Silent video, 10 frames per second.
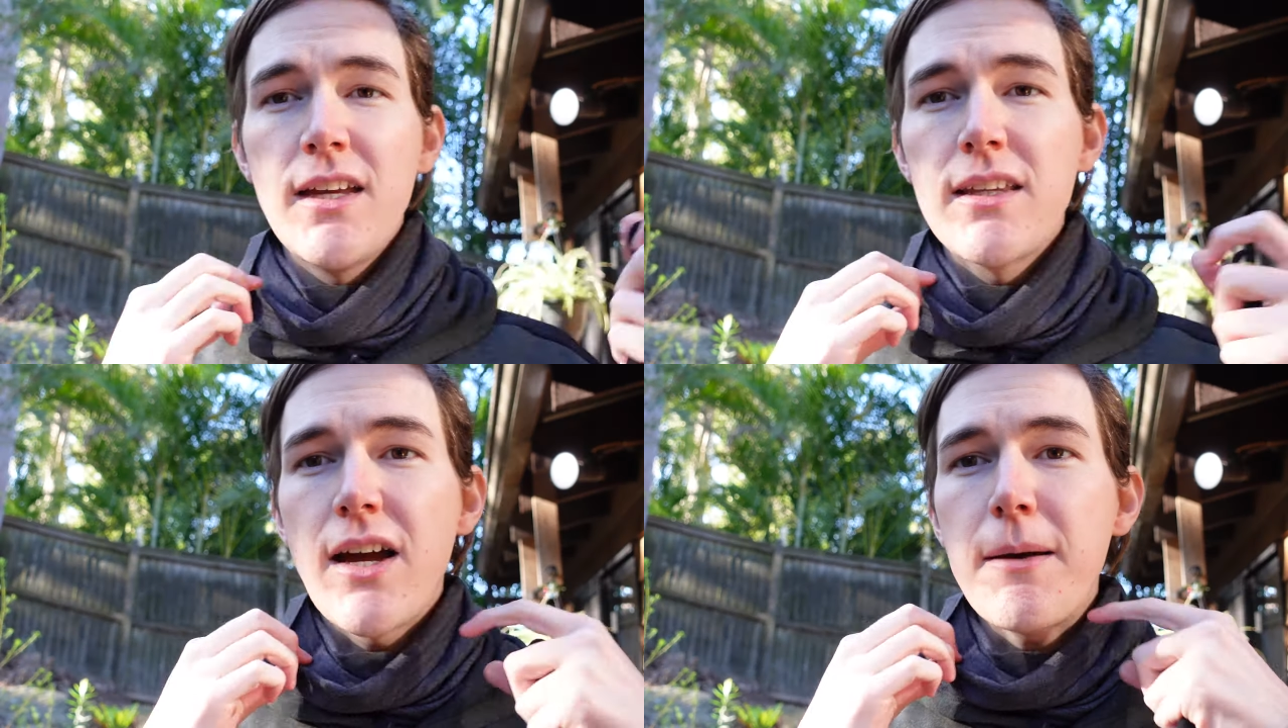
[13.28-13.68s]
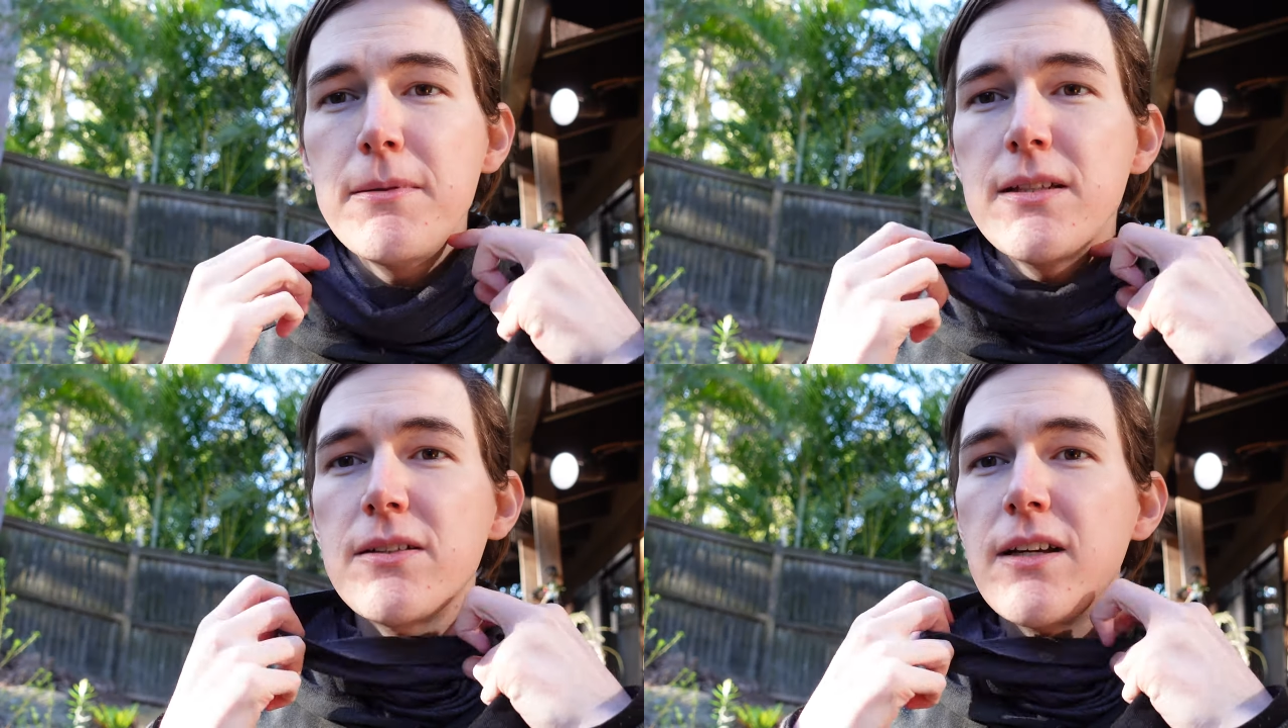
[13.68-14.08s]
Now, up
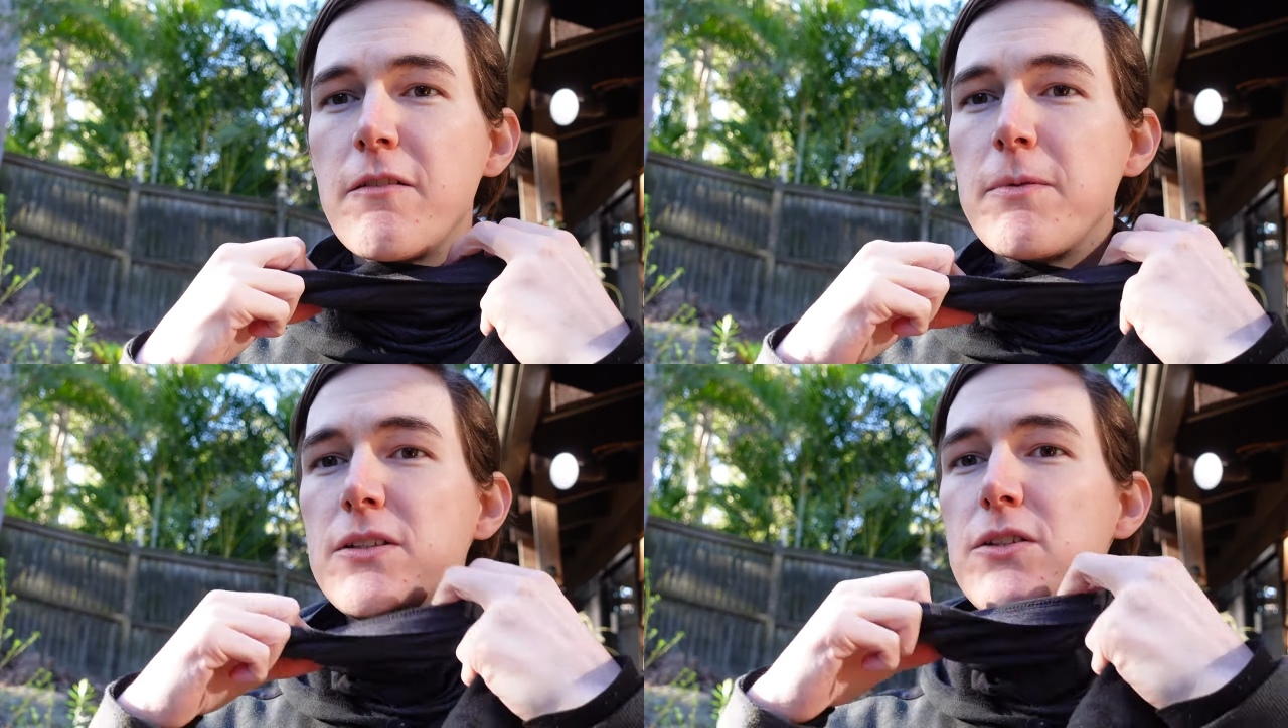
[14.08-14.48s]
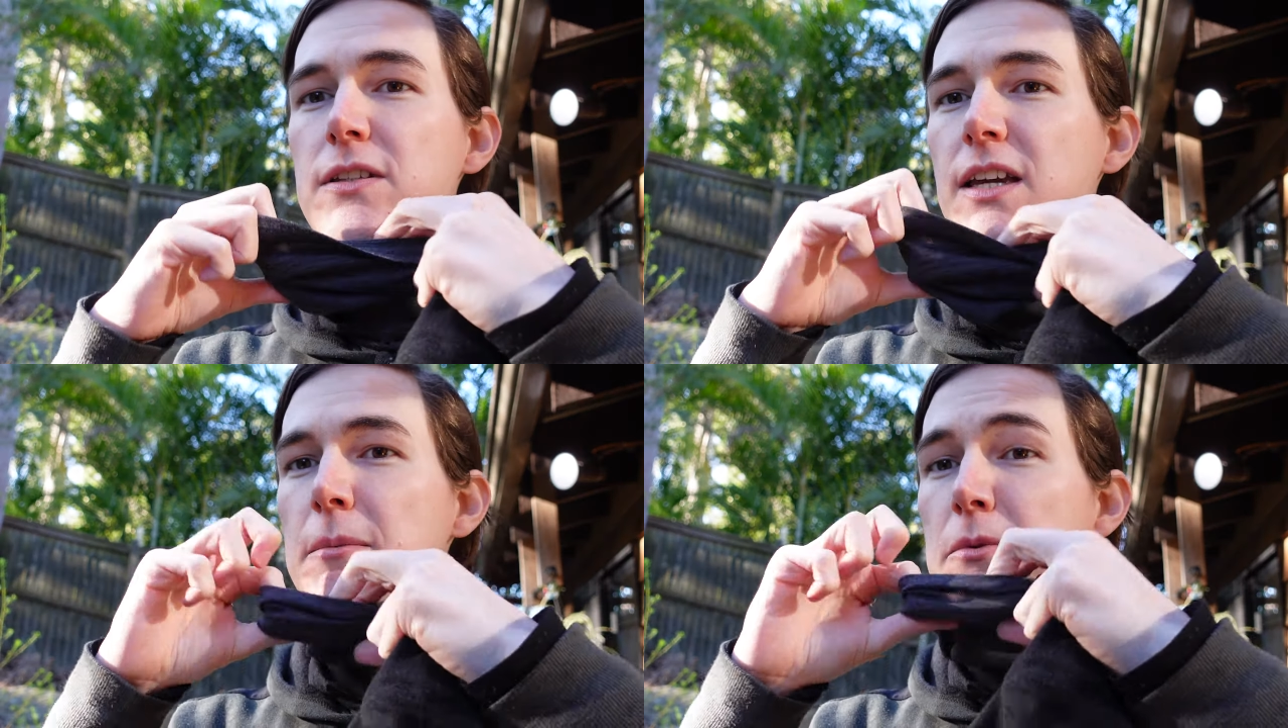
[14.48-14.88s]
until now, I've been
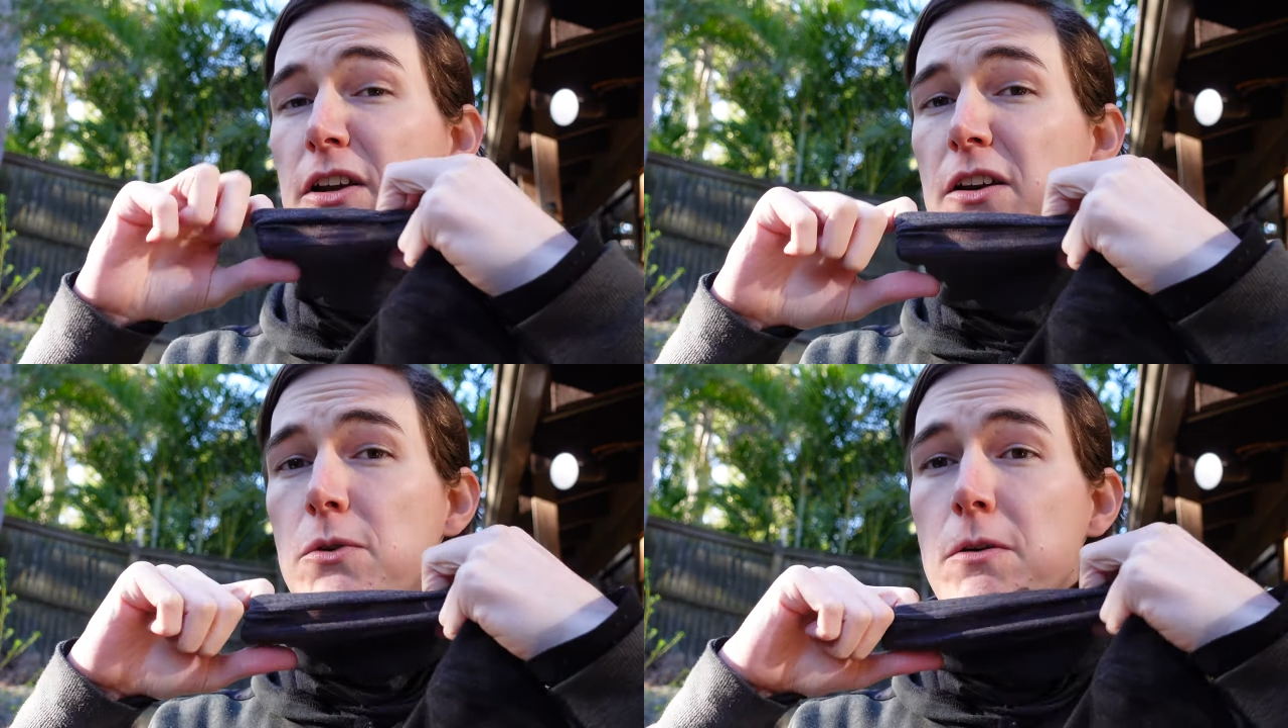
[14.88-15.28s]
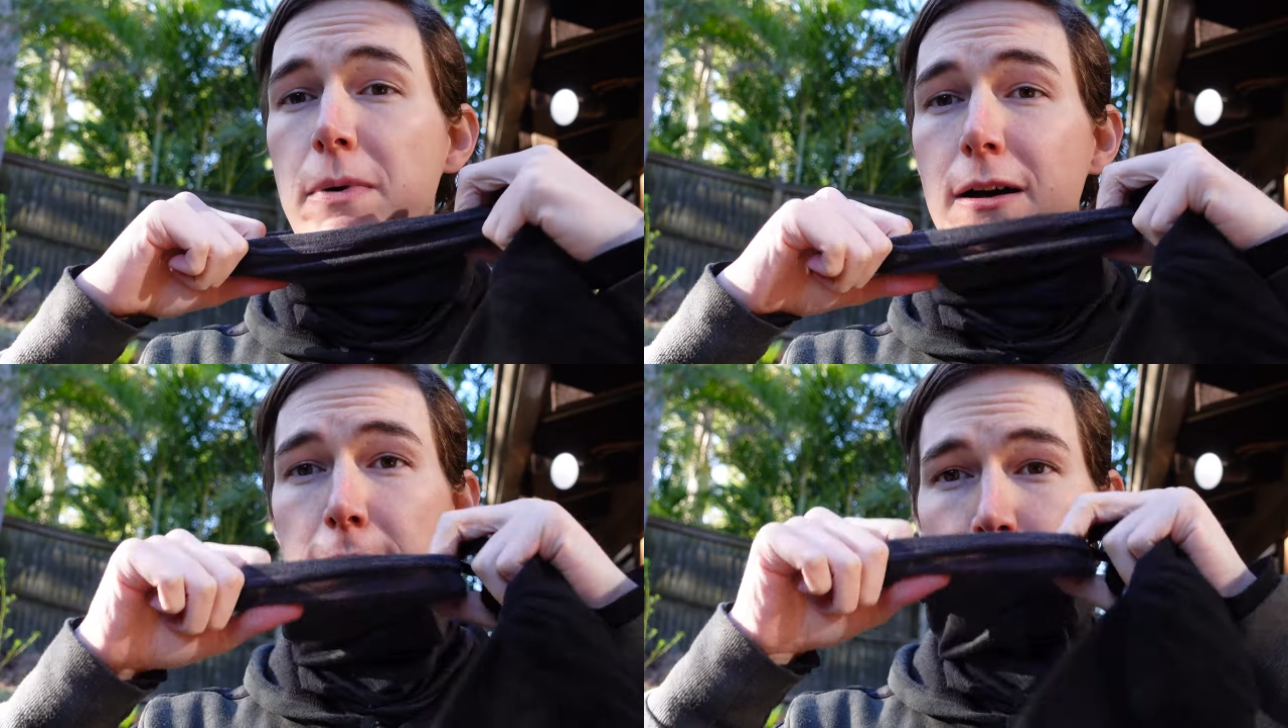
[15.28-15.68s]
using a merino wool
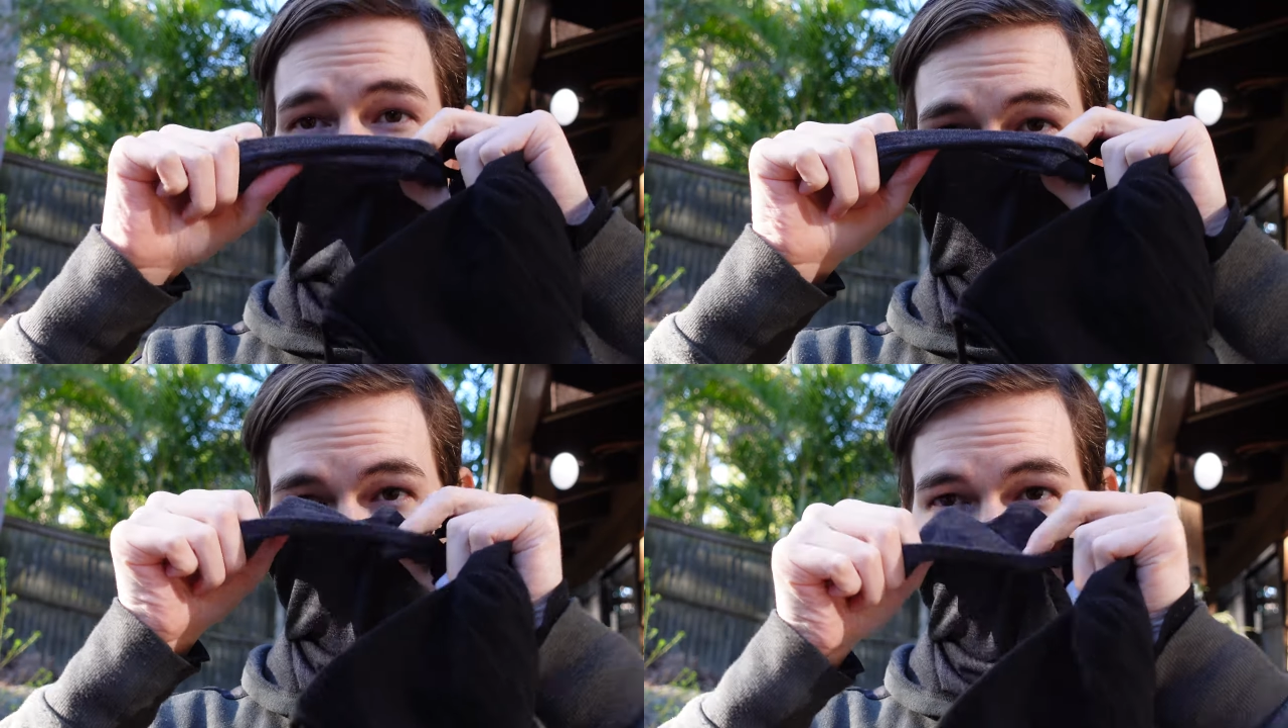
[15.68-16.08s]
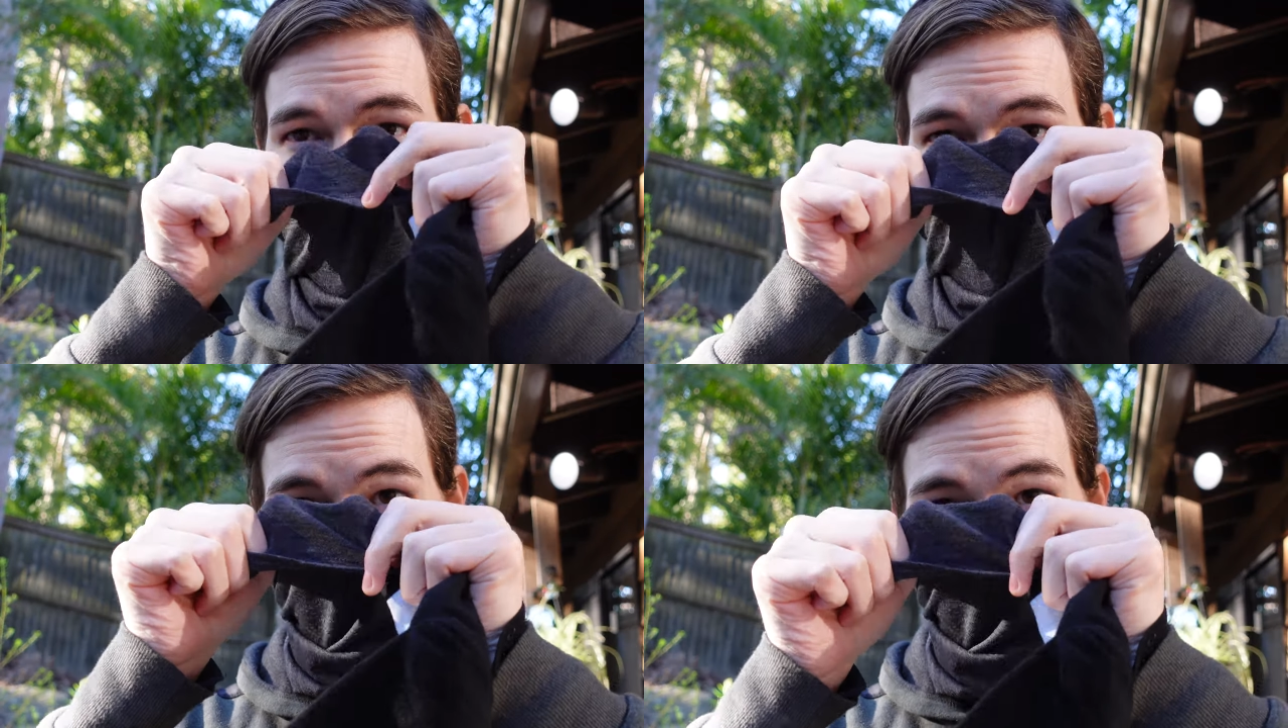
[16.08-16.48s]
buff as
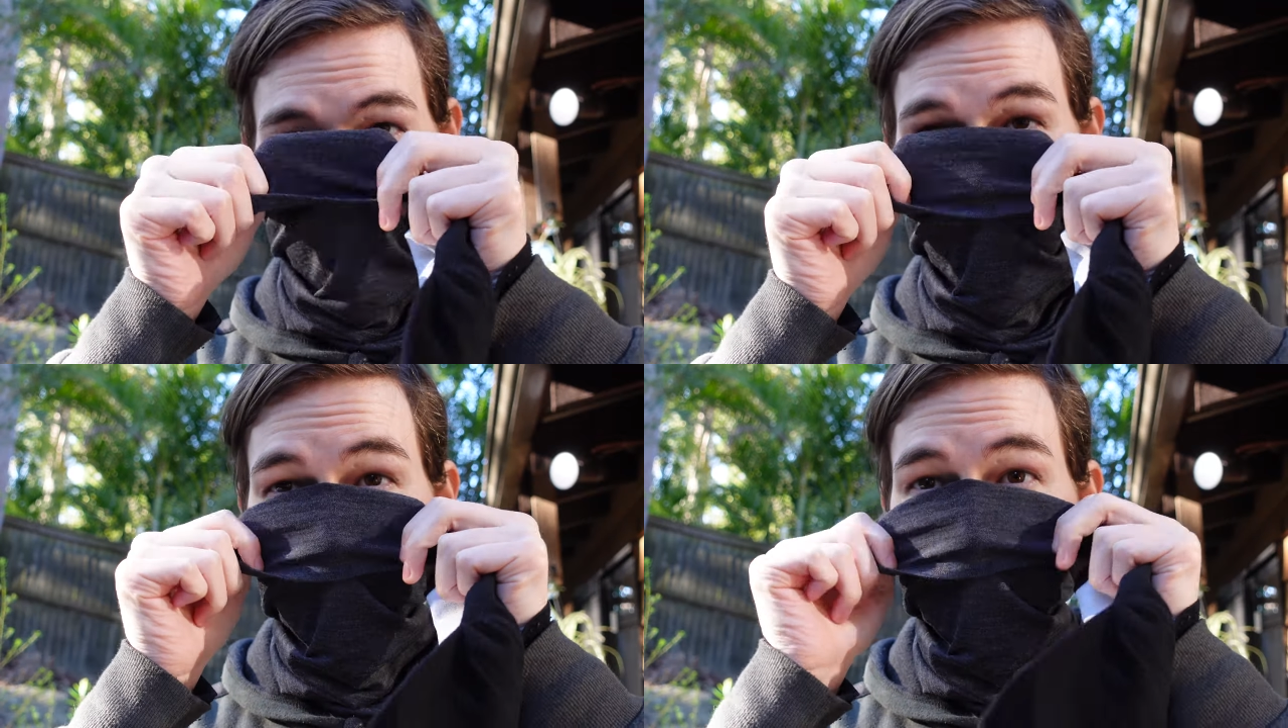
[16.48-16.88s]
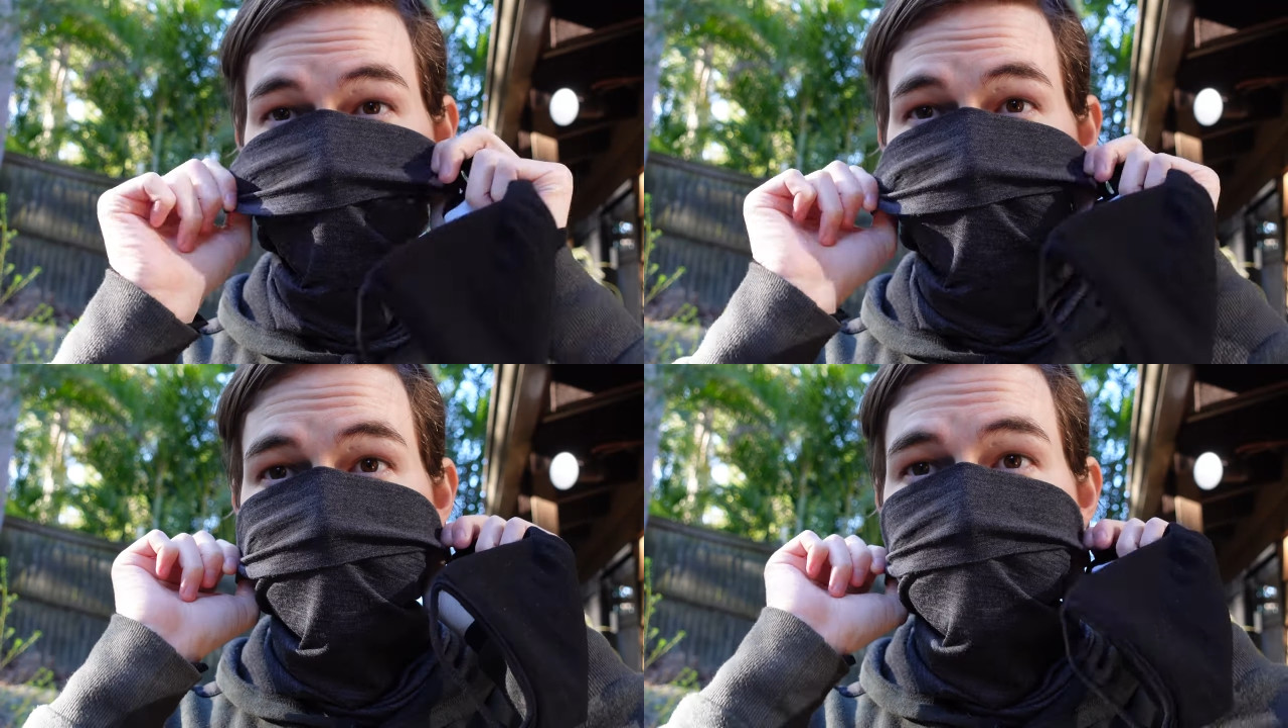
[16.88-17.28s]
a mask like
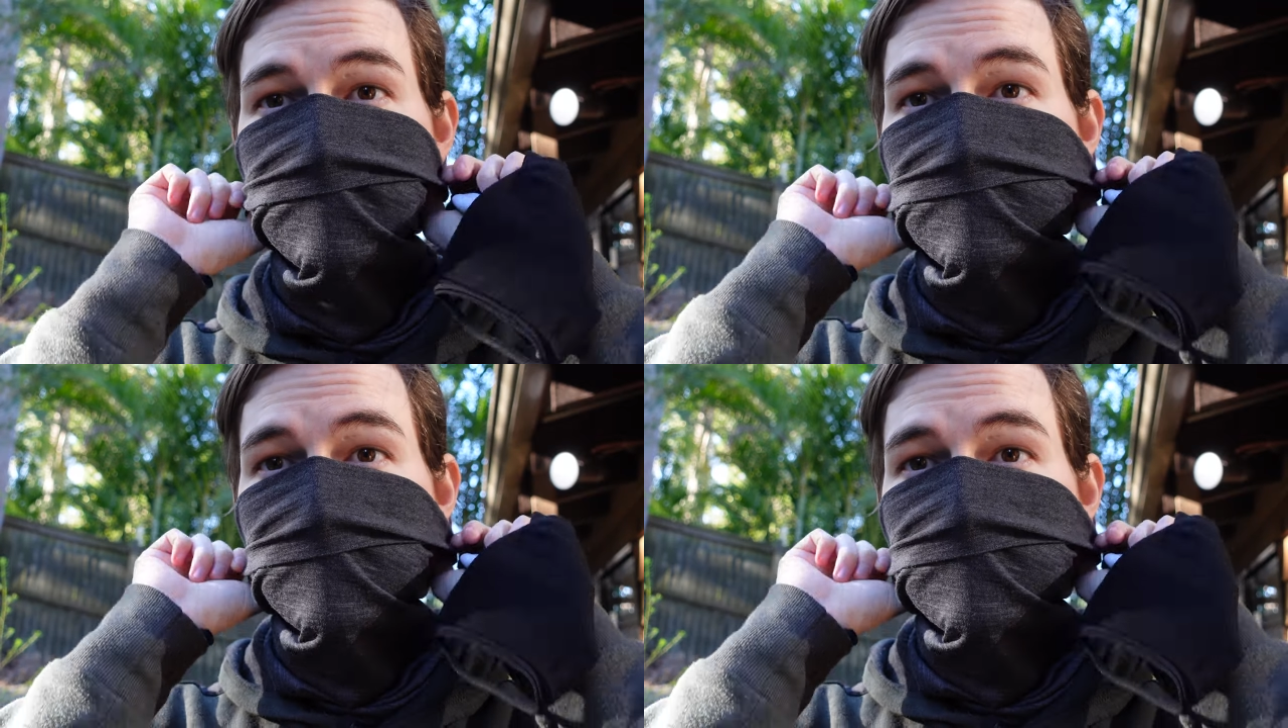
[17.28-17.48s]
this.